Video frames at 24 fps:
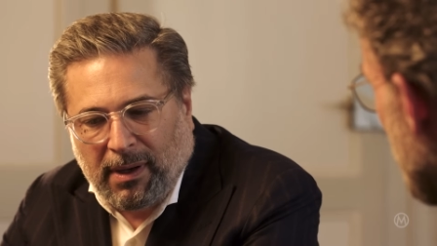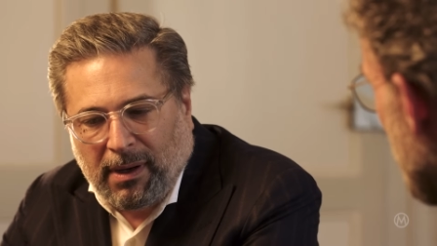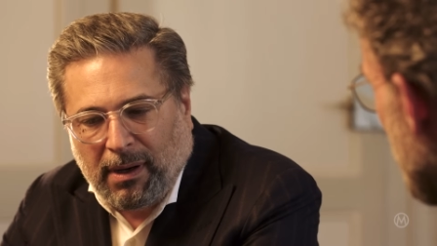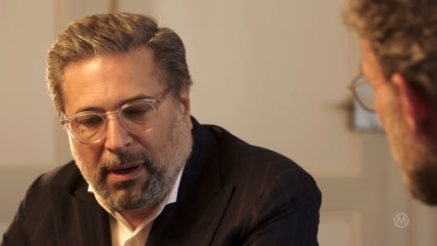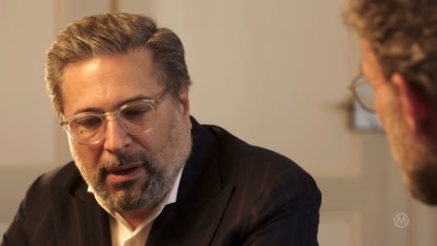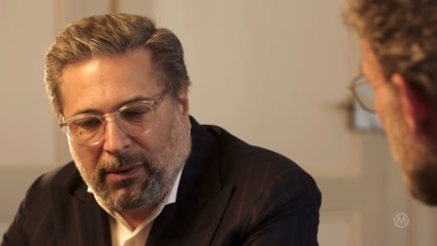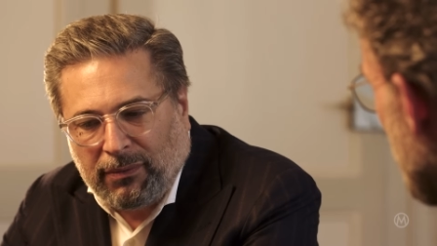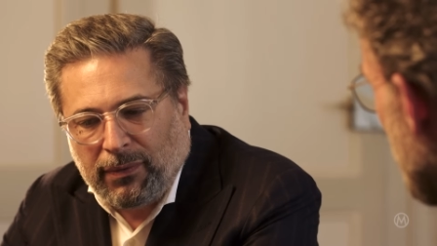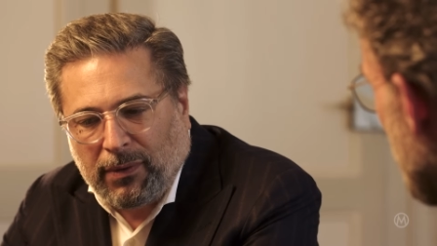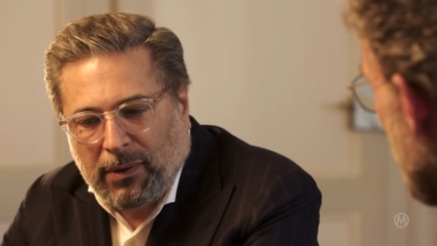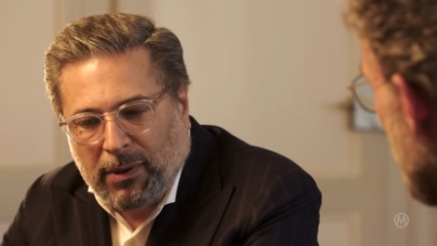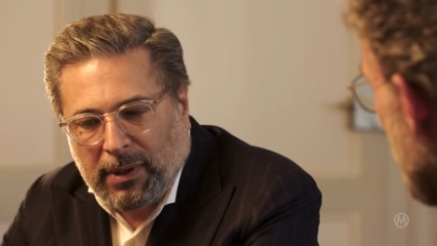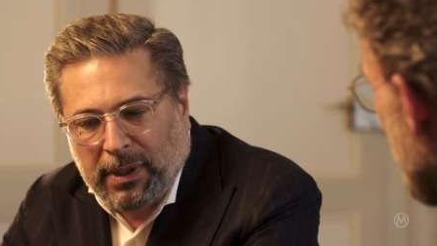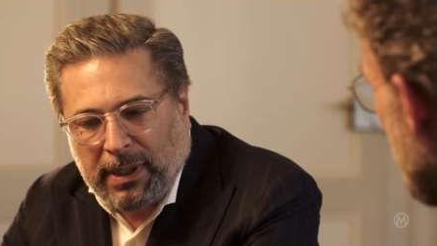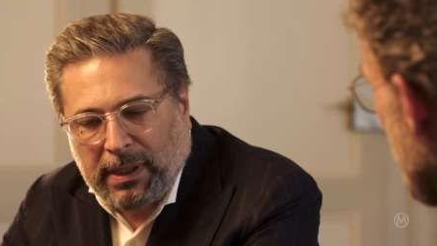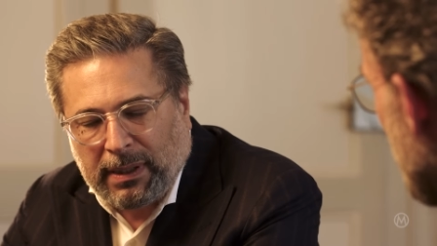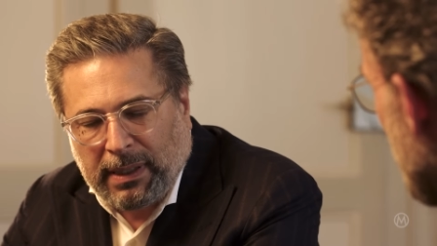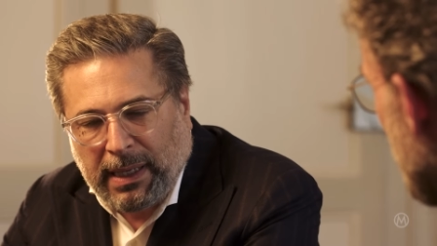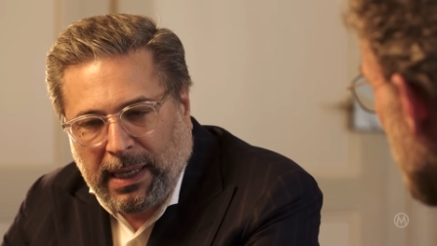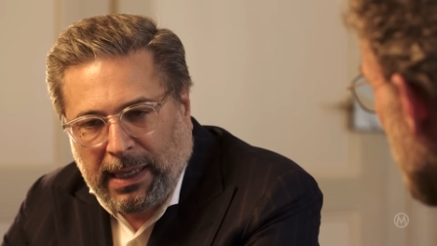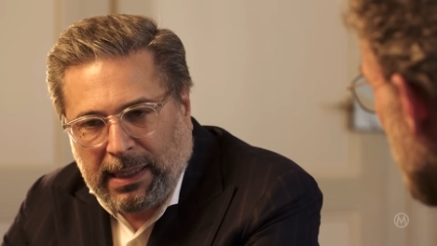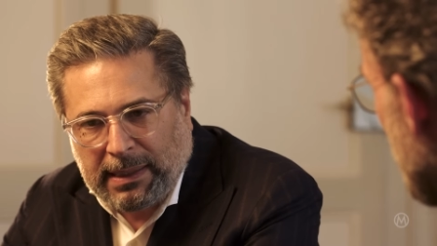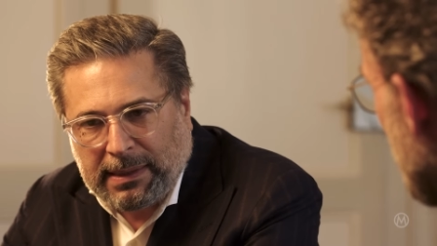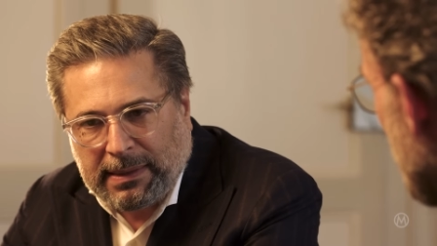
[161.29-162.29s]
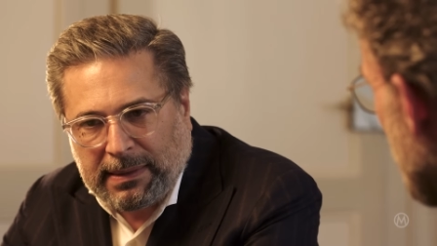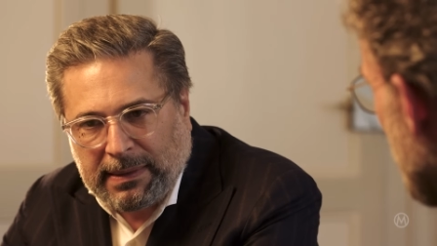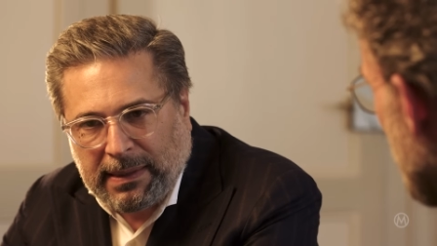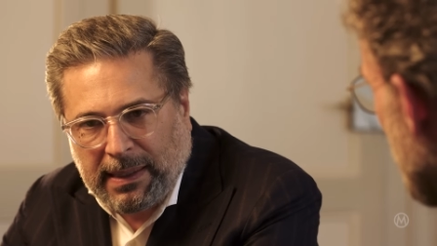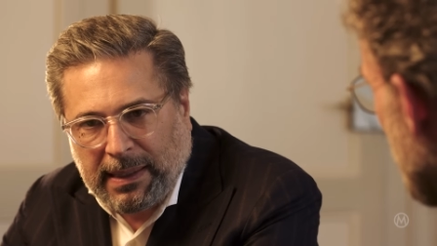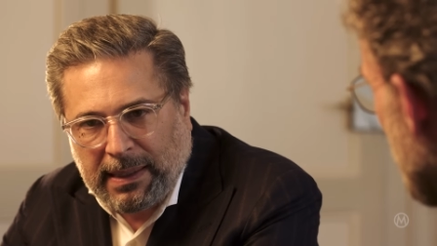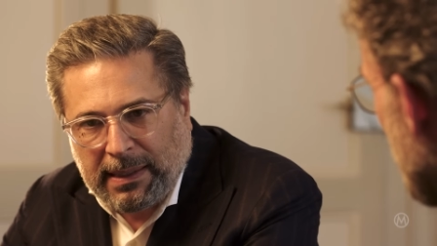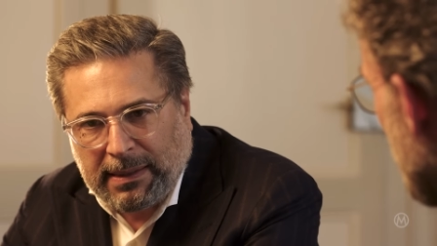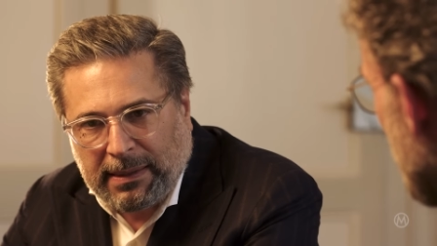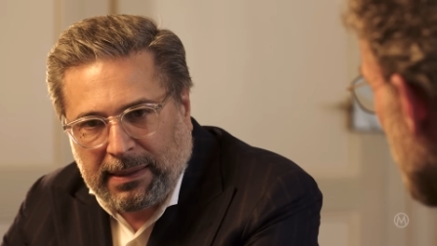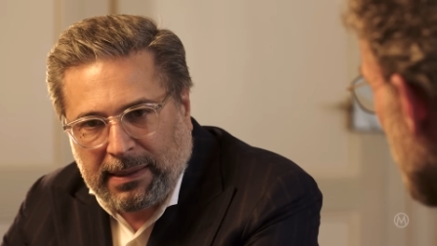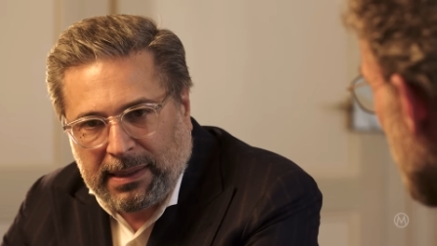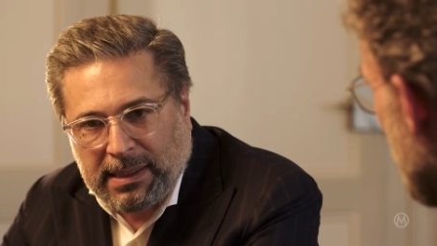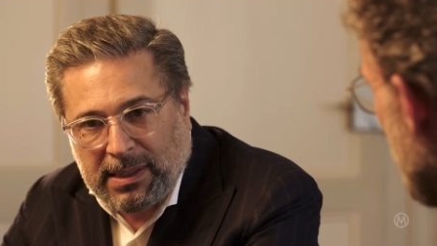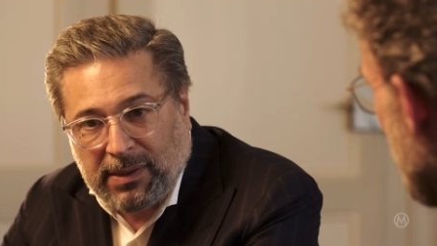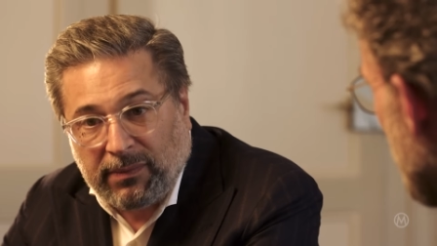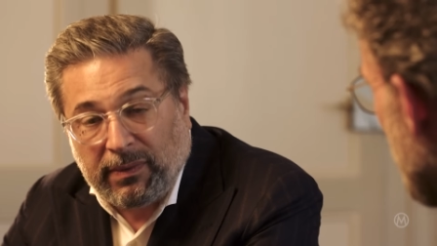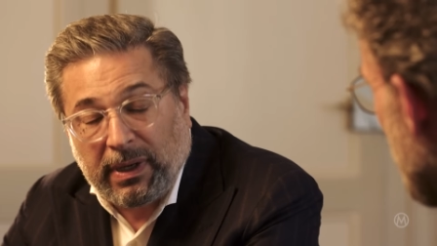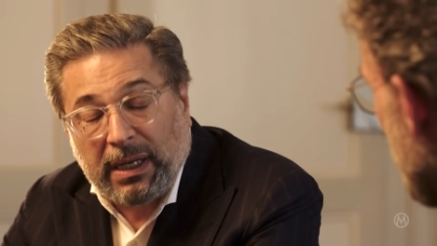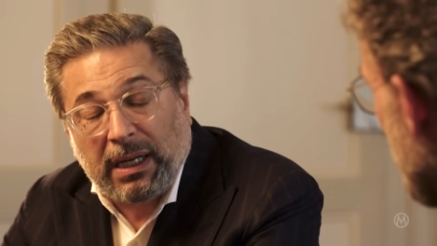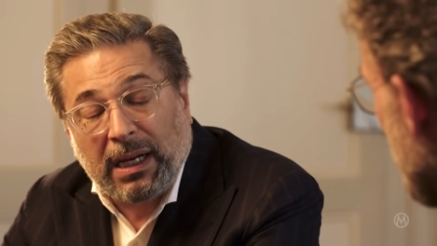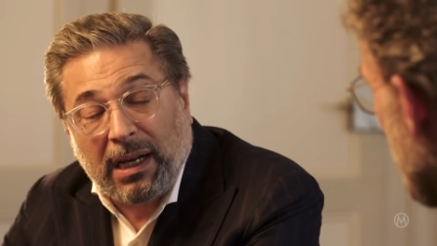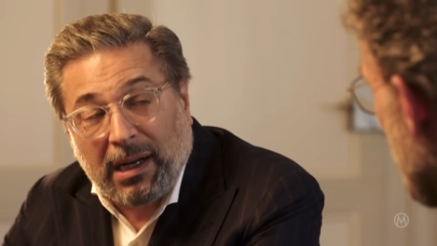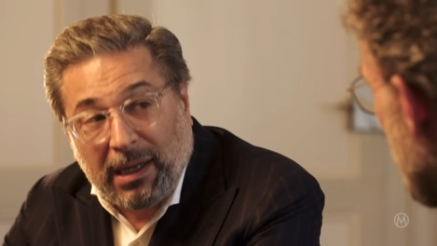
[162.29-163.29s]
are following that, and it's a
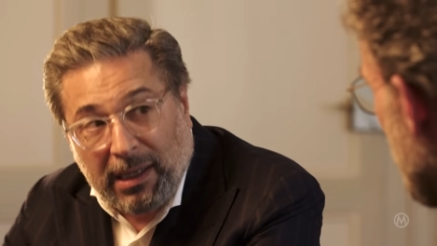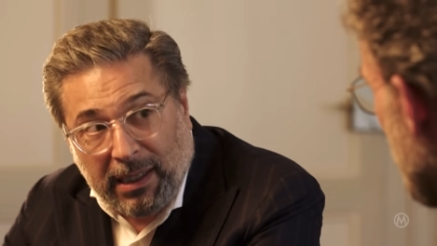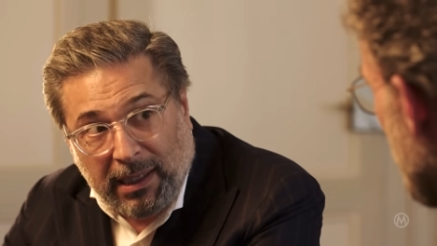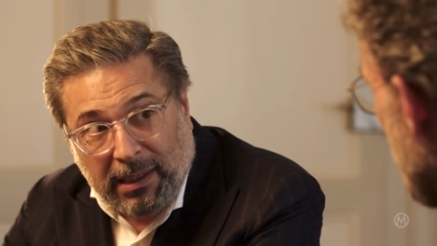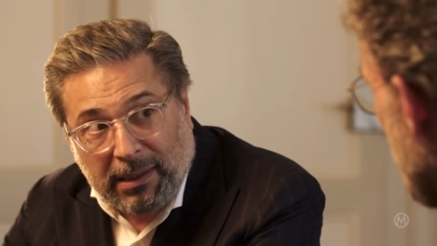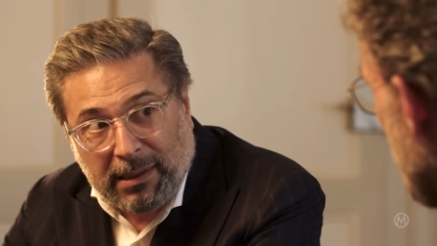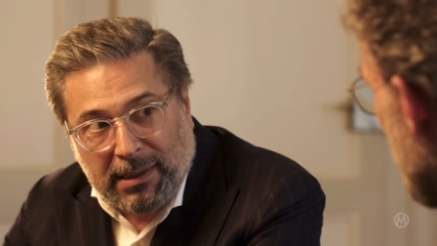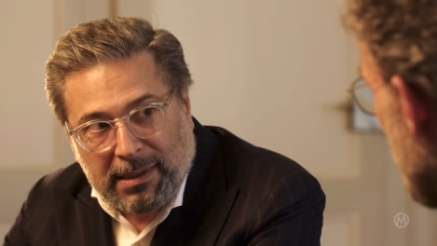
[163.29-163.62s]
very clean